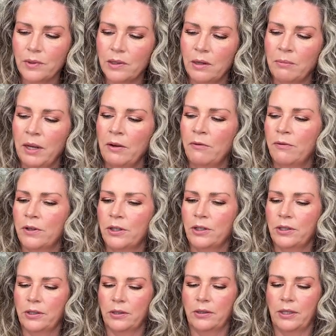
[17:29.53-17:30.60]
my
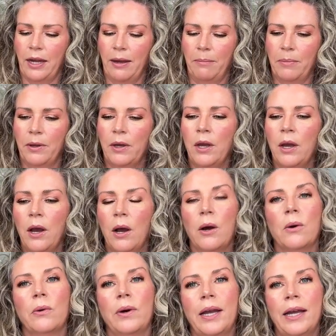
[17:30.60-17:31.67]
first step.
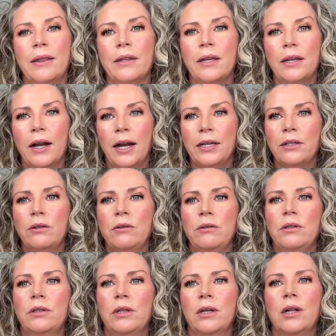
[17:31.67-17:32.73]
Oh, and then I
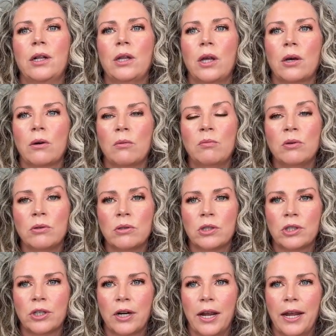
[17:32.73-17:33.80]
use the Glow
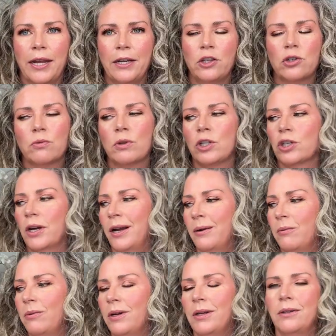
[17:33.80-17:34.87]
Booster H, which I
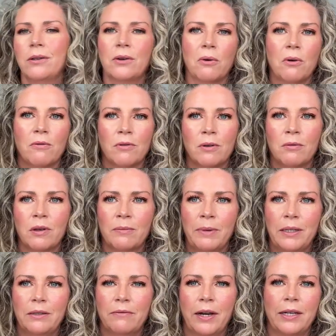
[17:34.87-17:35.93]
would go over with
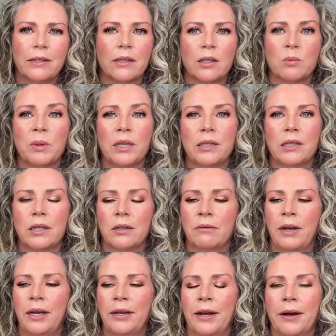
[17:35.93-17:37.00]
my devices, but it's here
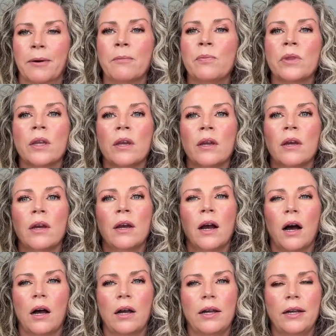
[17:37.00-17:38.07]
right now.
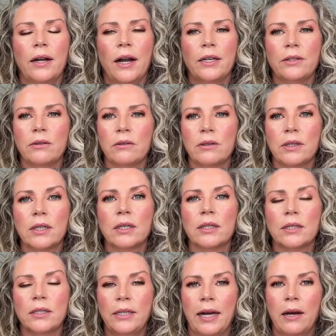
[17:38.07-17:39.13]
I, I use
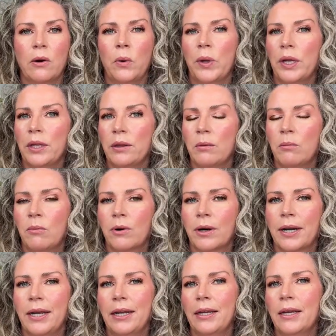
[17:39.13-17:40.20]
this now in the
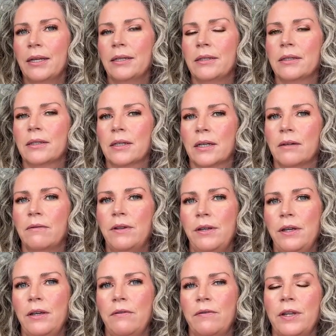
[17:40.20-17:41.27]
morning and instead of
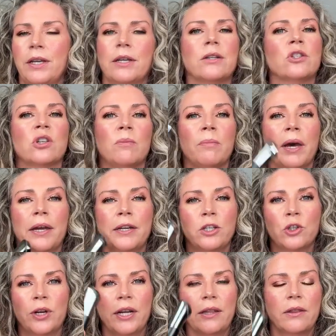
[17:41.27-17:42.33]
the evening to
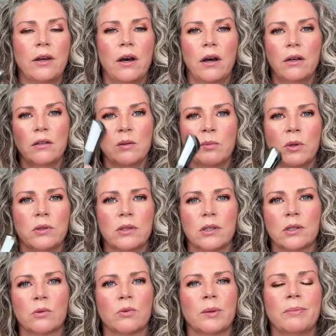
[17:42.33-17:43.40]
penetrate the
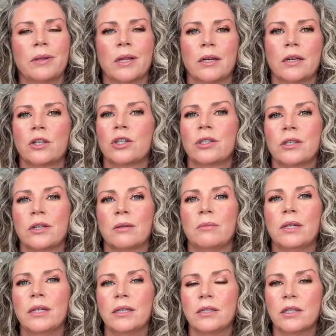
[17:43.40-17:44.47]
osmosis replenish serum
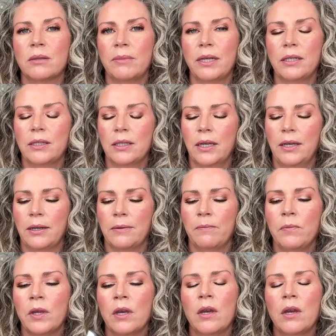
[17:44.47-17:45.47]
into my skin